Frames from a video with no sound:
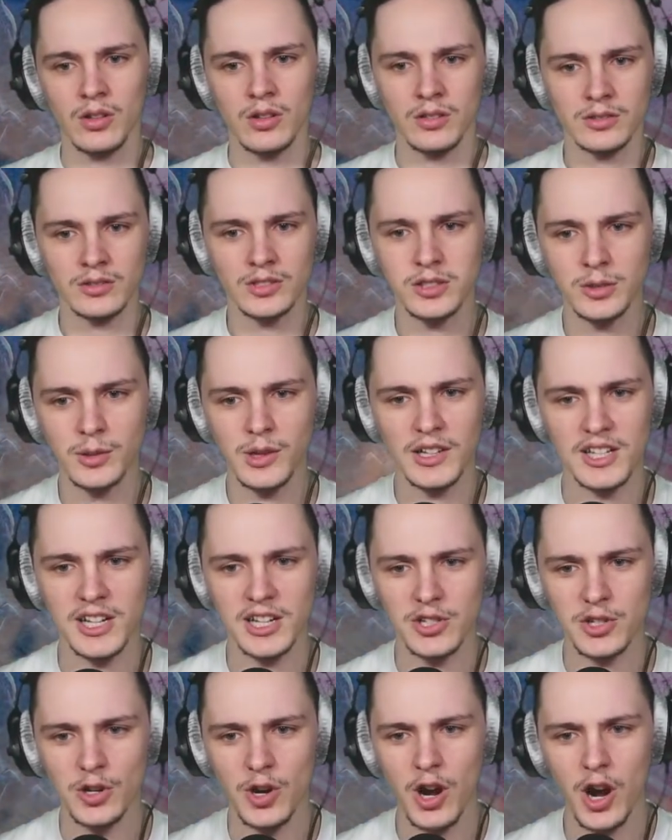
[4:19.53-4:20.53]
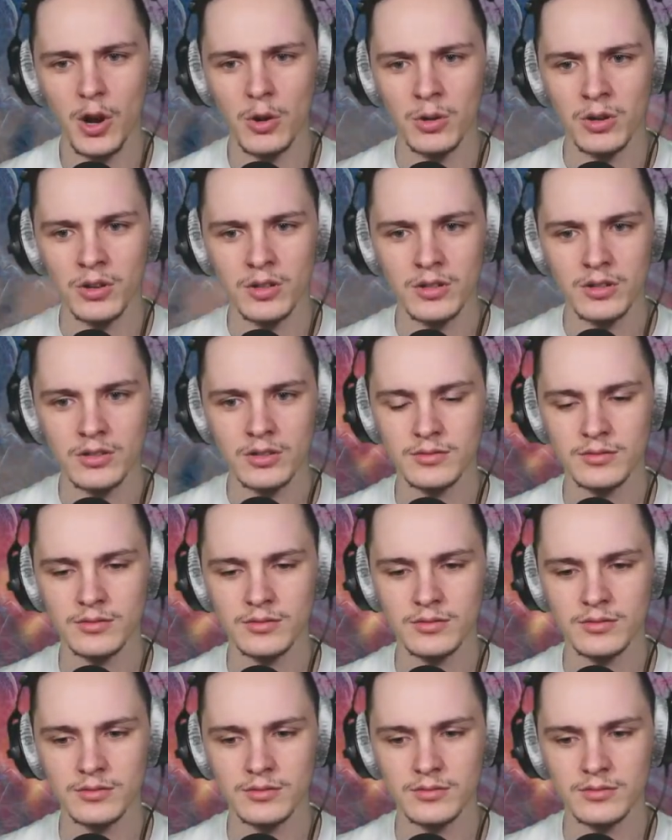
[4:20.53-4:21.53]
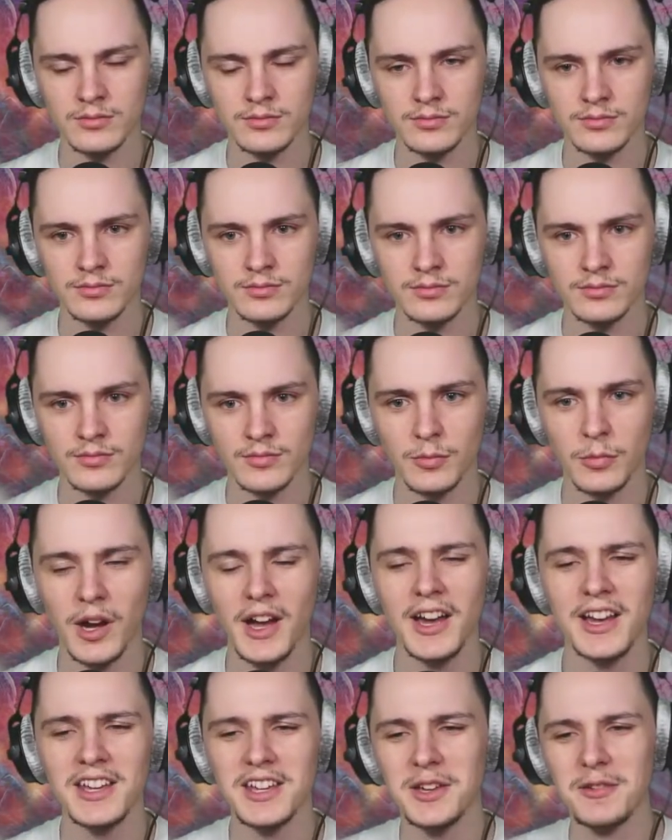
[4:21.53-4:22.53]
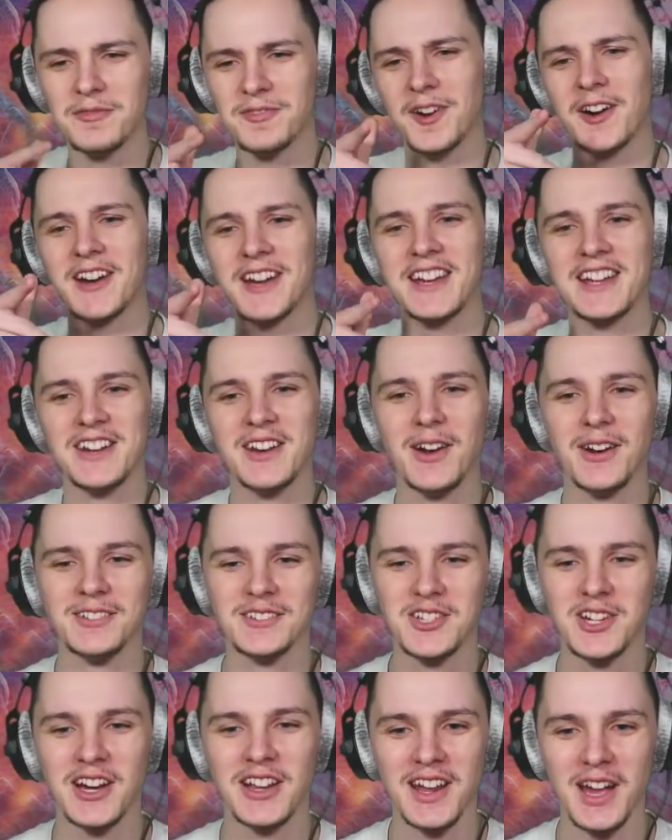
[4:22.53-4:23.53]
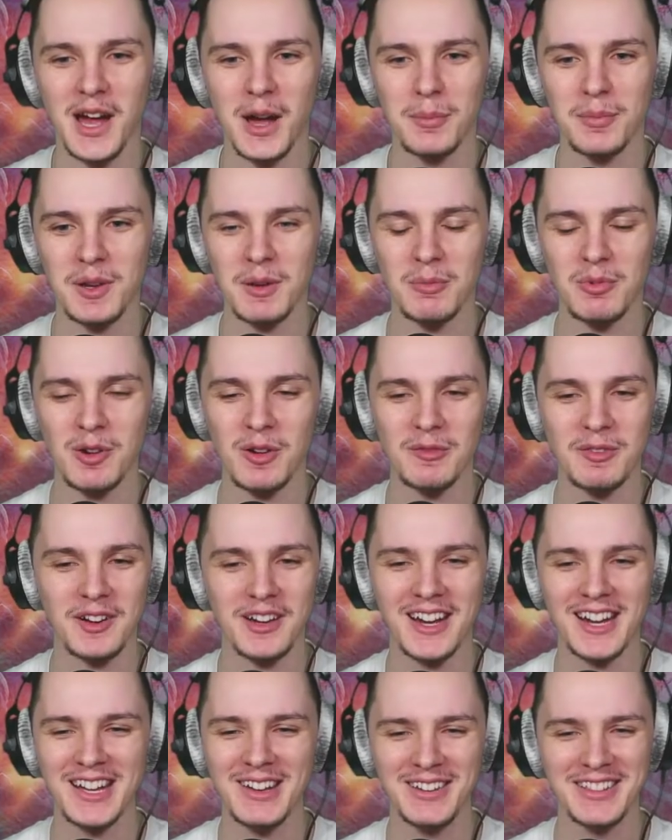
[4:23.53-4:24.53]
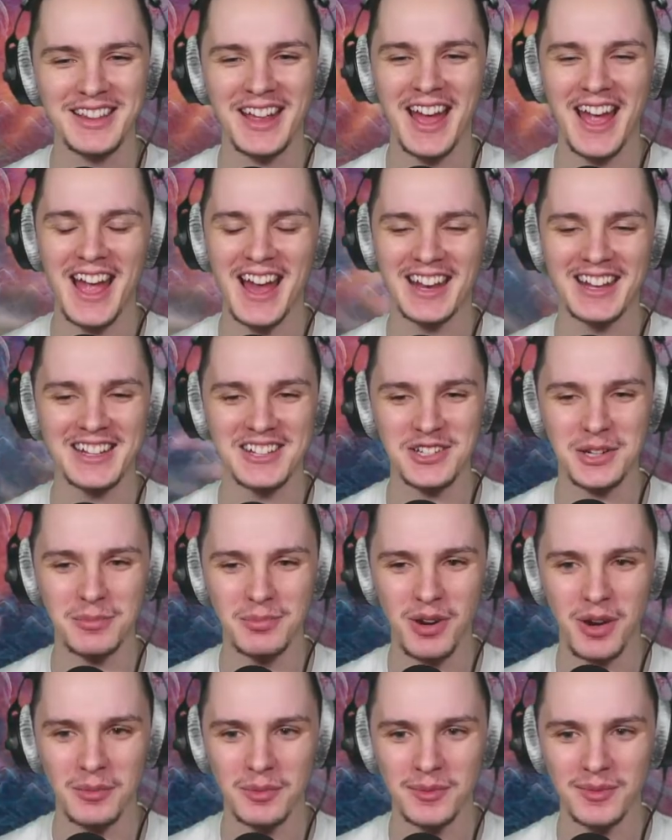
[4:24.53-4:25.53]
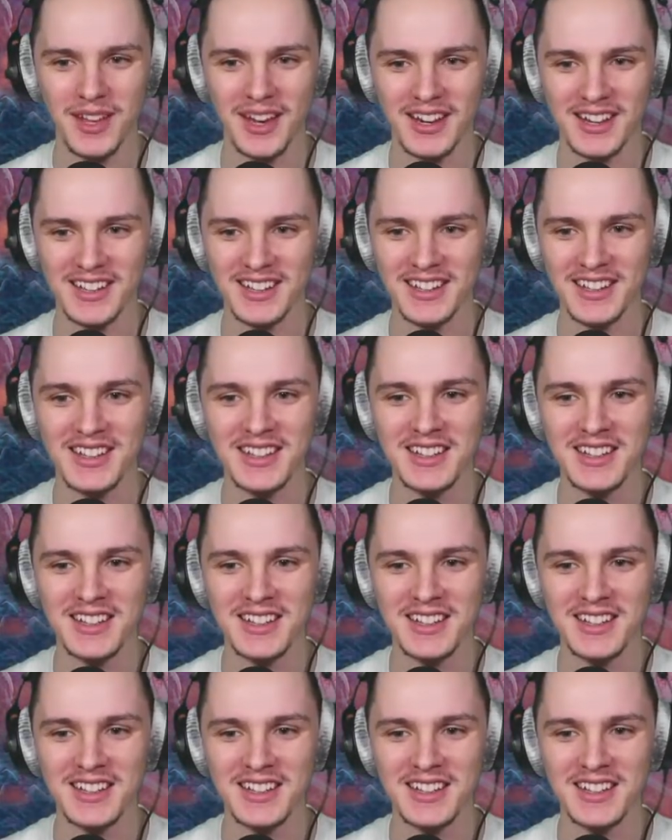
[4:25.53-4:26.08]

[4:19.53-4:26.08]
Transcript: Come on, Tanjiro! Why are you fucking not trying to help your brother? What the hell is your problem, Daki?